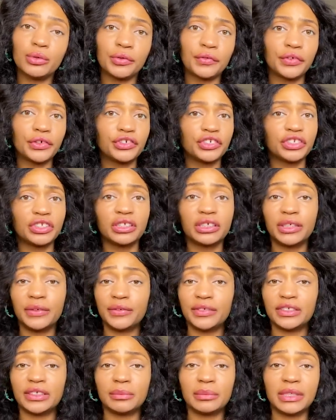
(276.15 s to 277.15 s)
or if you're just looking
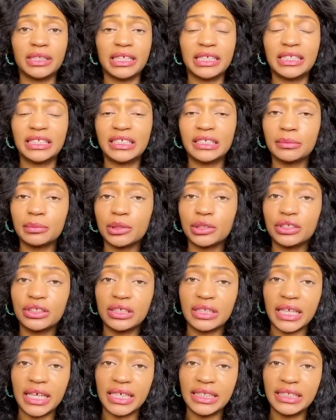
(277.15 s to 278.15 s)
for something that's similar
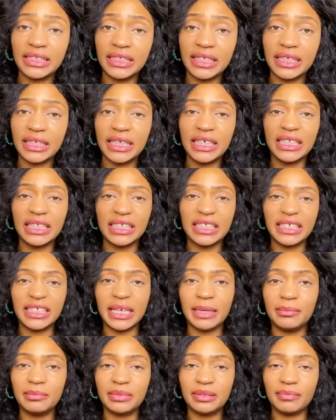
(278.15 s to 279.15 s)
to that scent in the
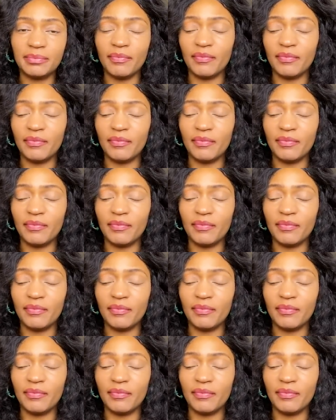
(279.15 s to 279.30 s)
same